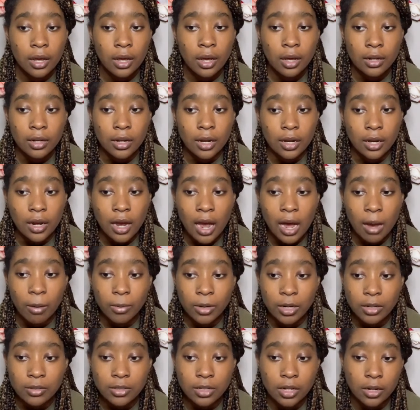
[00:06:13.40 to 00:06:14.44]
They called me. I
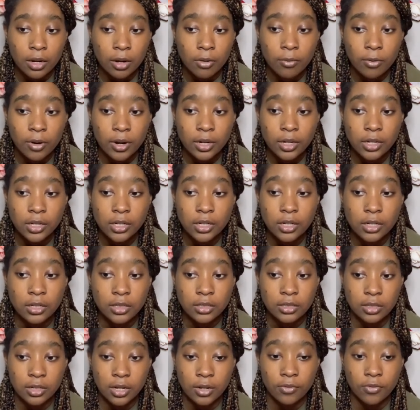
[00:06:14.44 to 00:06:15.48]
was like, I'm right here. So
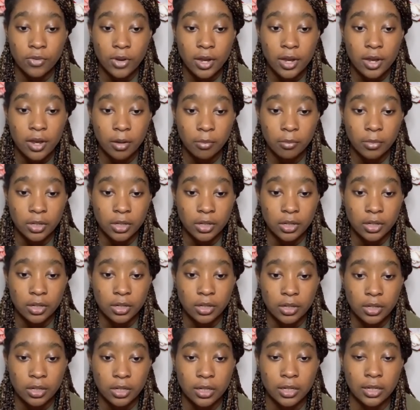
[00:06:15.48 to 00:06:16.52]
they found me,
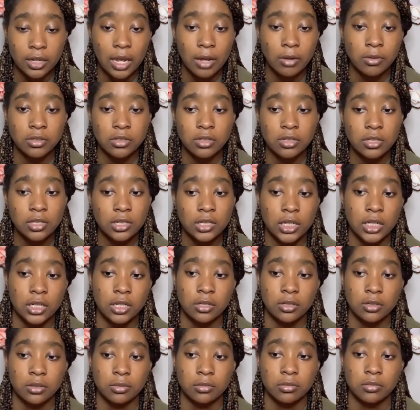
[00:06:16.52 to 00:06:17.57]
and they was looking at
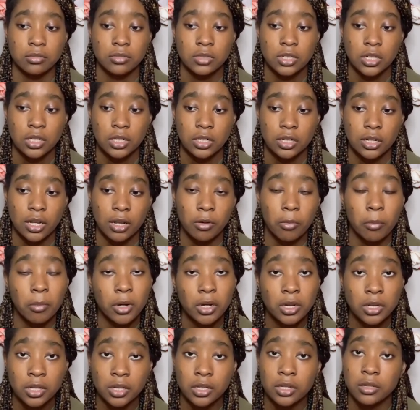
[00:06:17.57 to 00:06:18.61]
him and
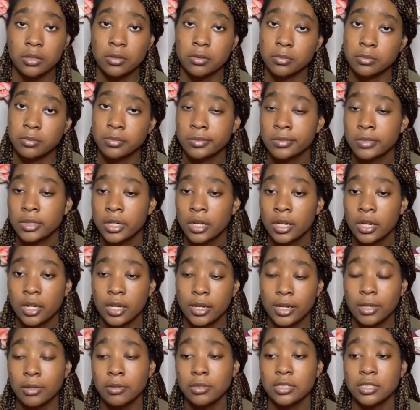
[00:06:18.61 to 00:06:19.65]
bugging him.
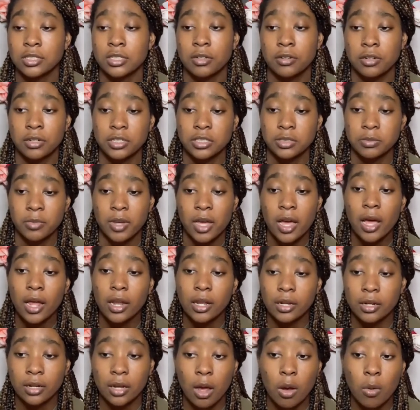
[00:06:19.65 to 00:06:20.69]
He was just over there
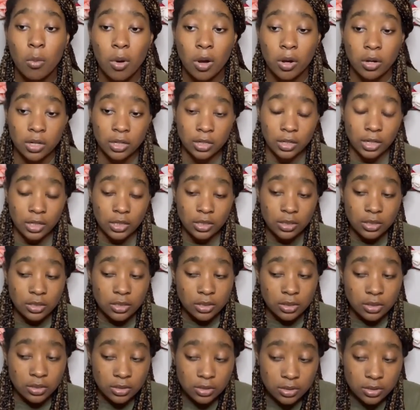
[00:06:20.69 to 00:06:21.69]
smiling. I'm walking like this.